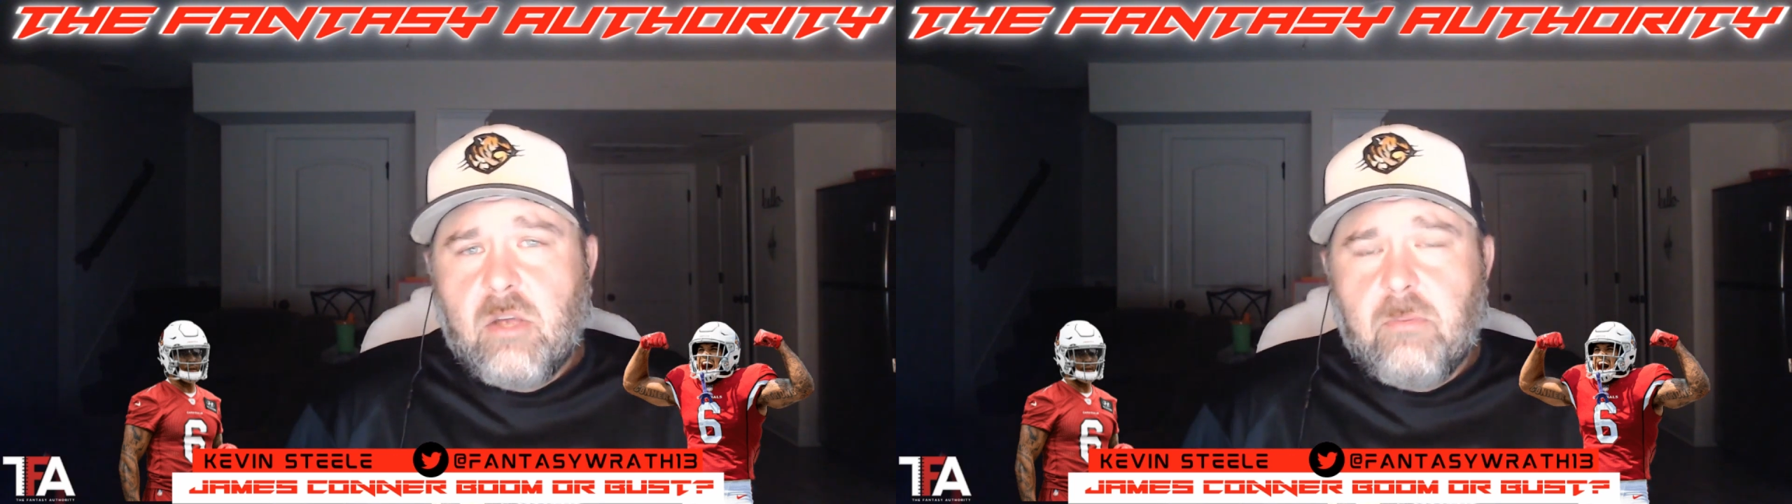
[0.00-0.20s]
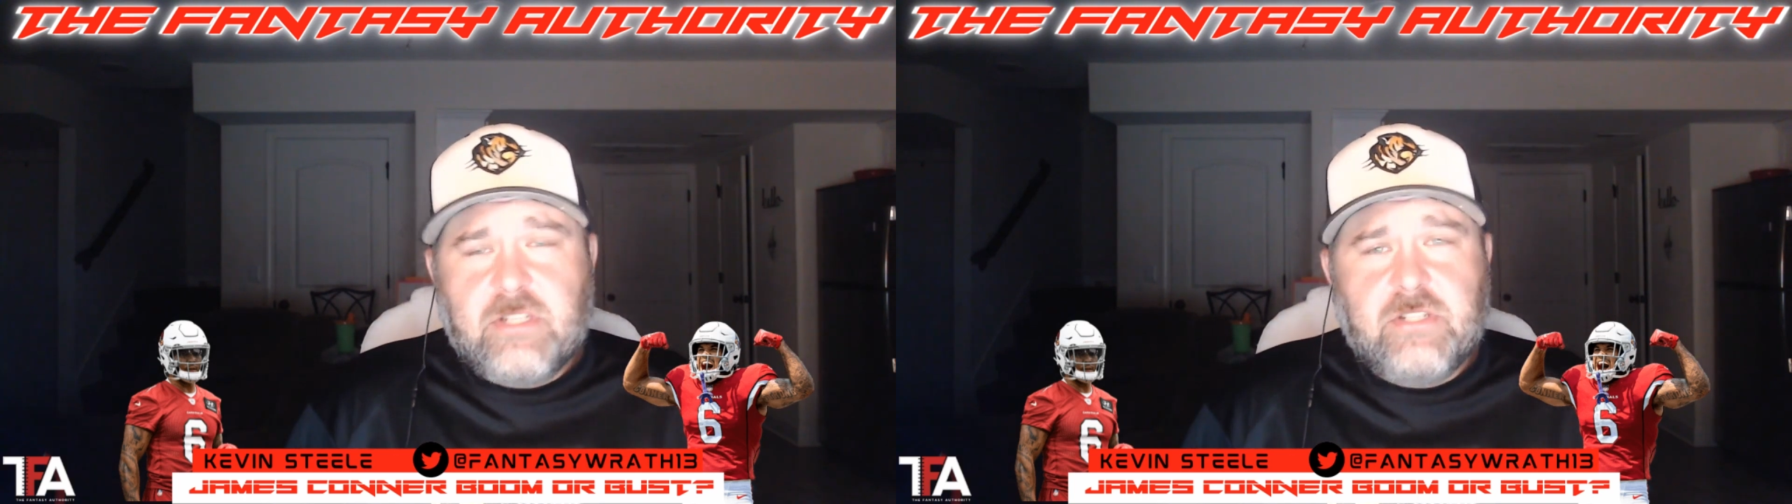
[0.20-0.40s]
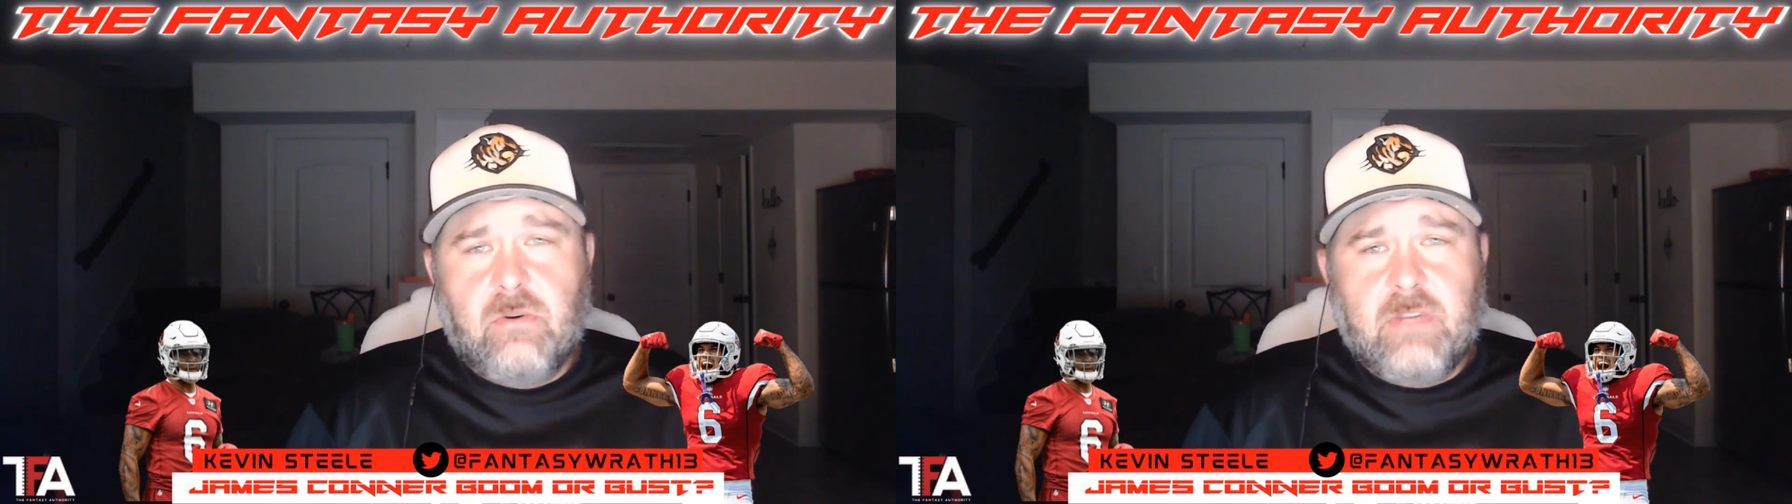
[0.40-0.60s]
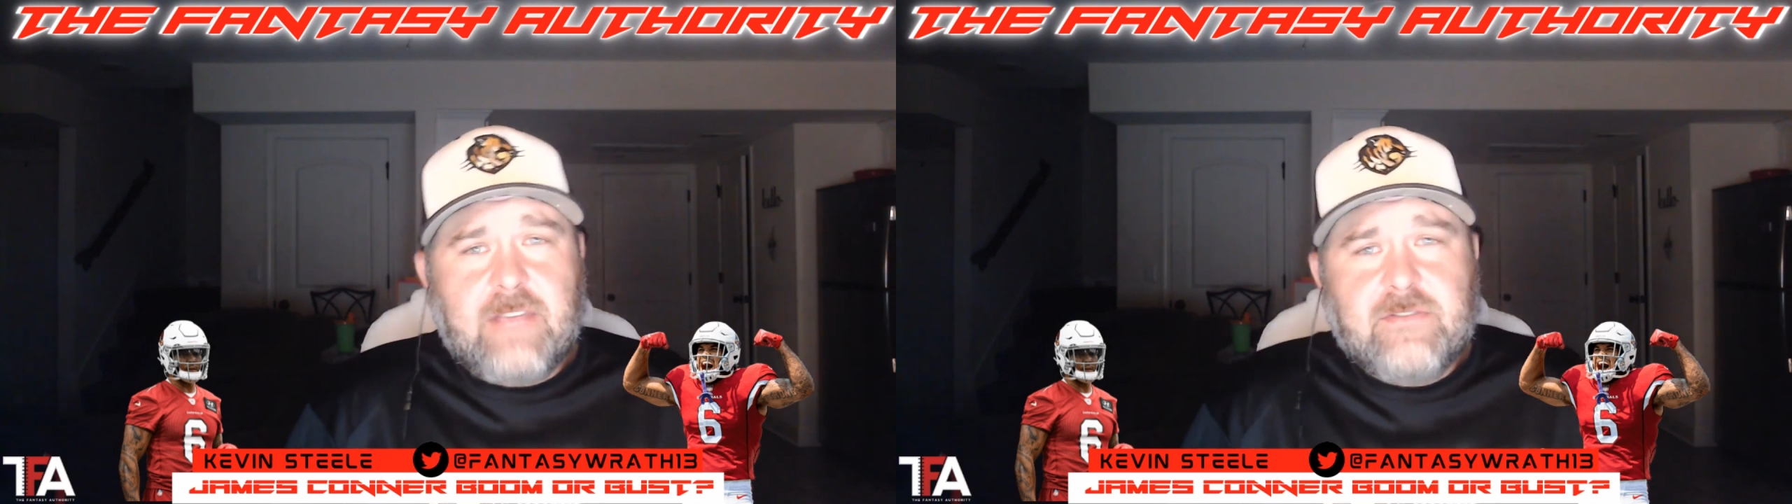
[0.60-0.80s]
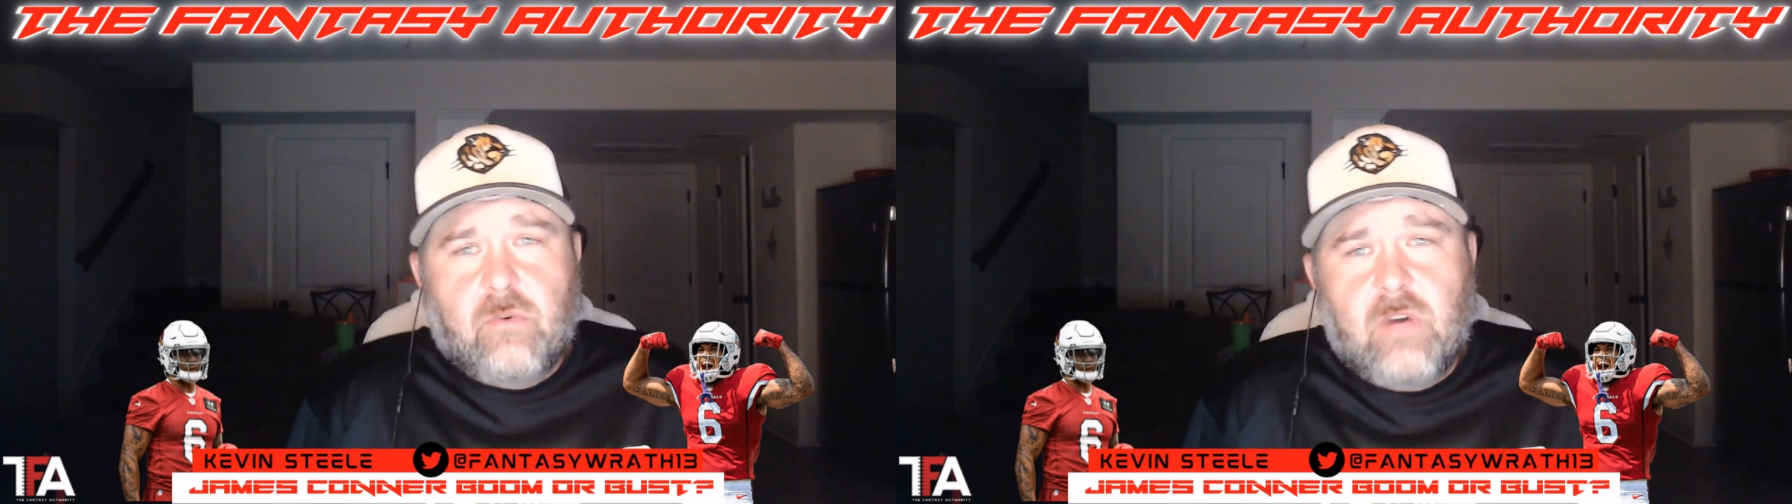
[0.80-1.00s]
But you don't really
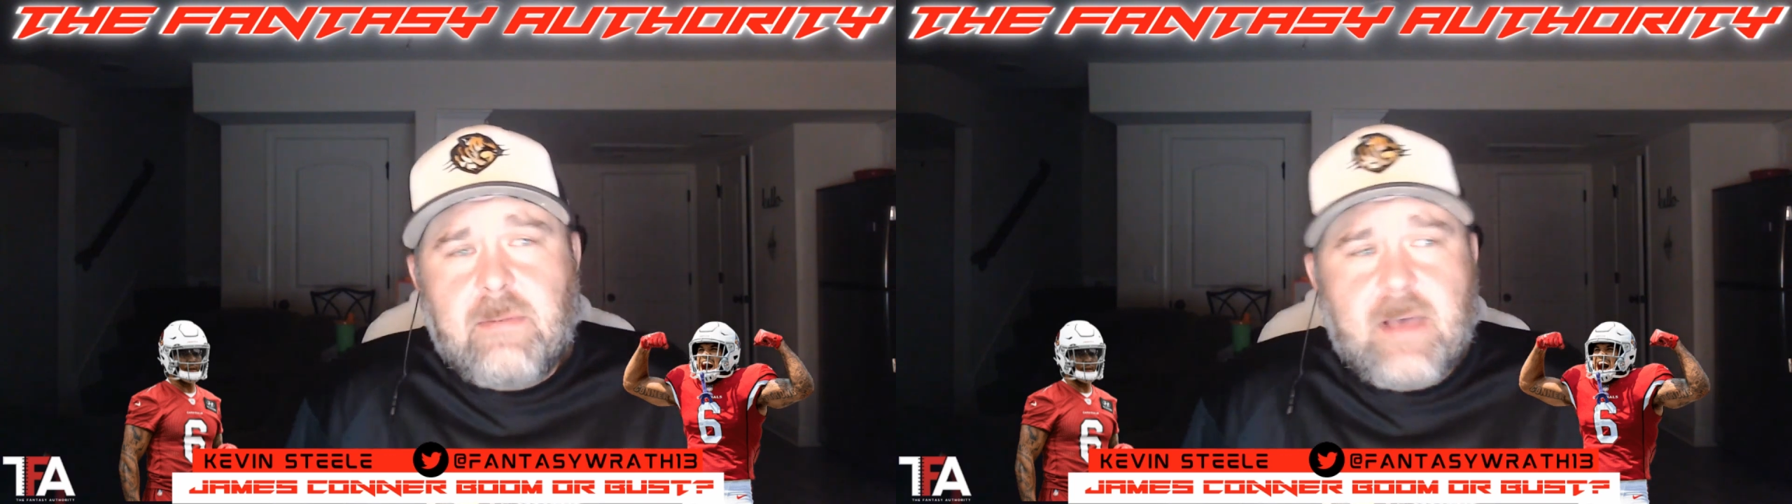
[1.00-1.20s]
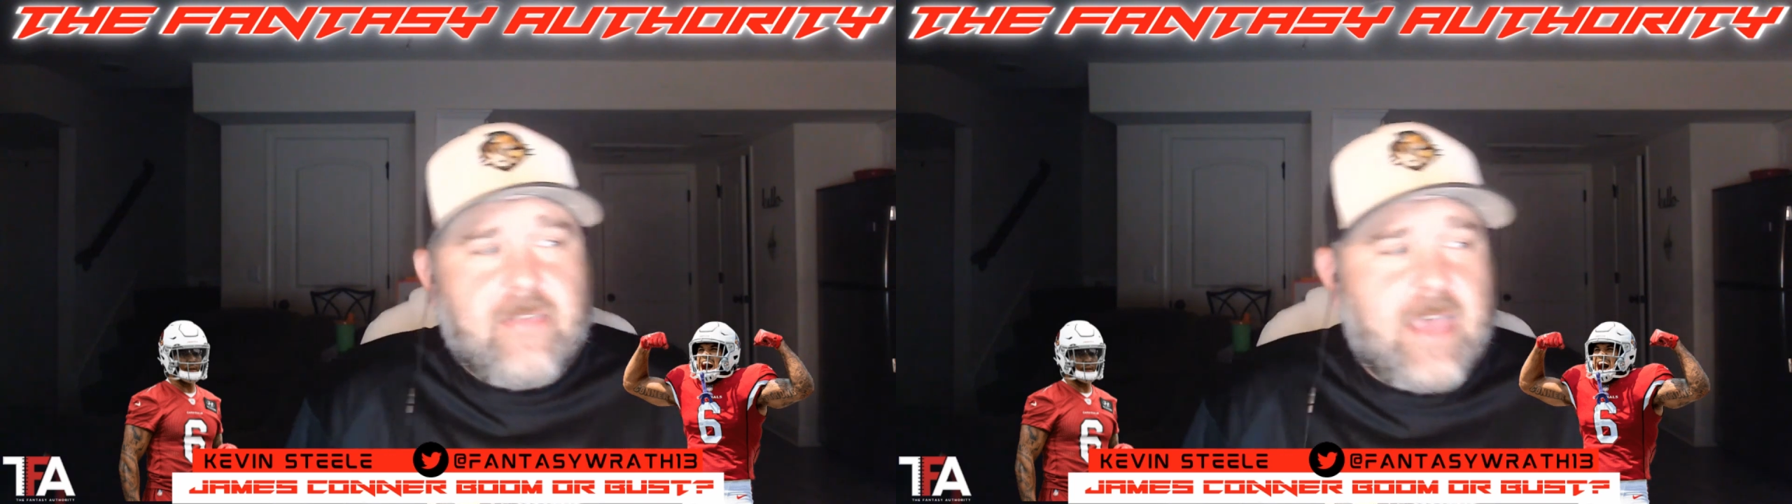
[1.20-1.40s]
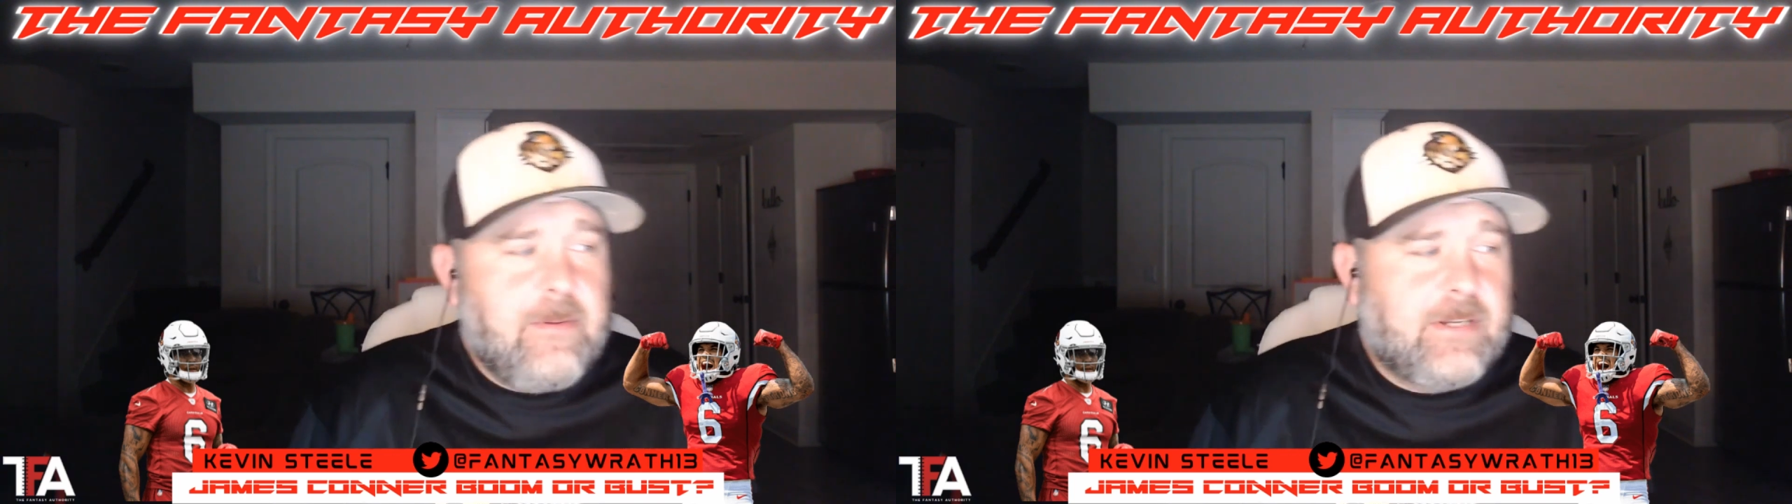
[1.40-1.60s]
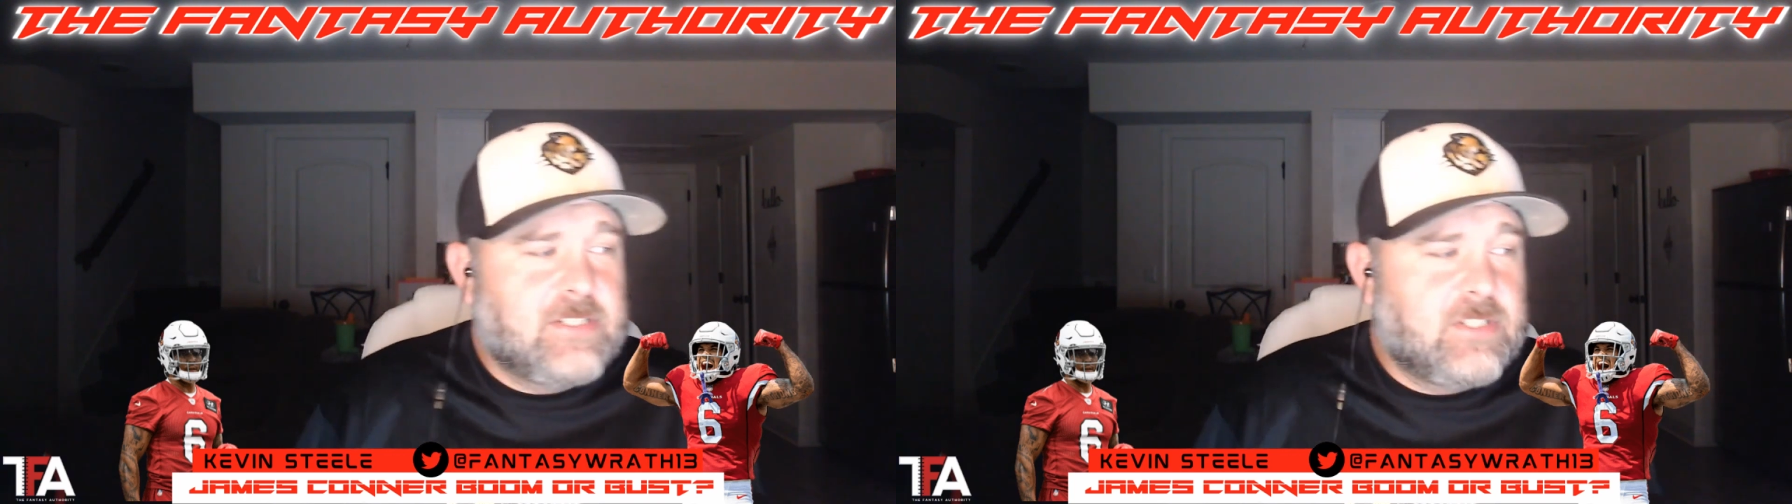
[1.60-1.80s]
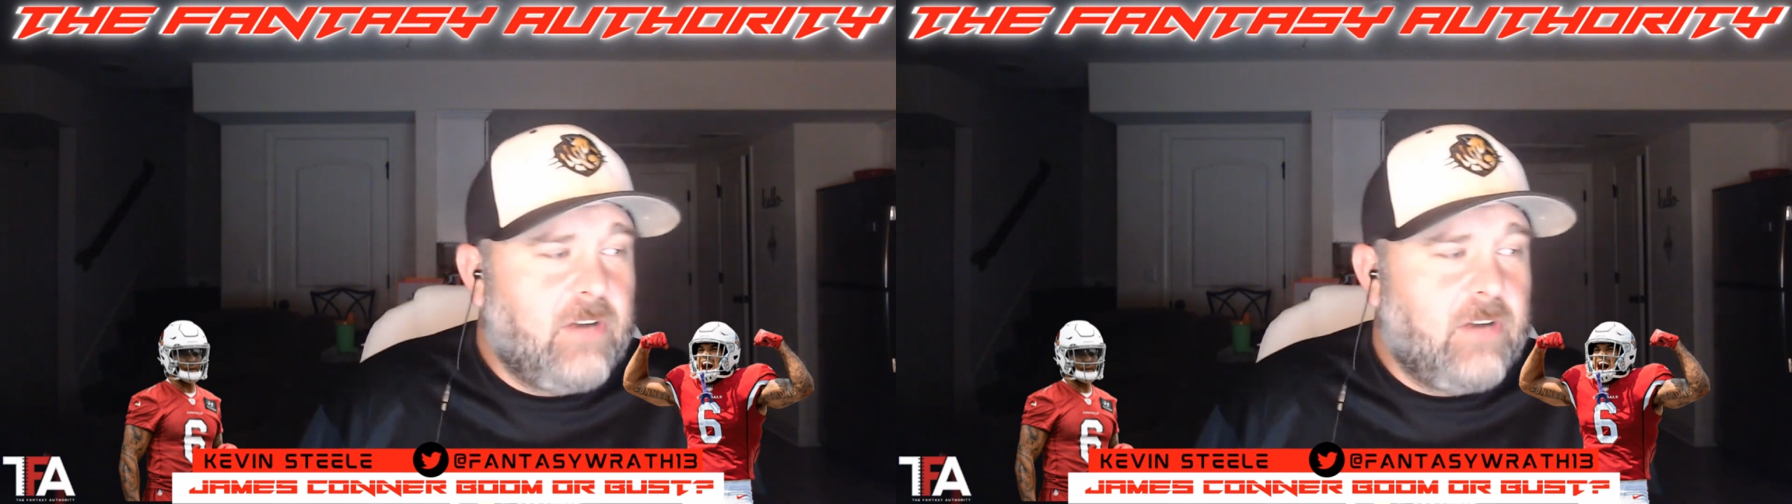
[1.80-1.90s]
have to worry about that because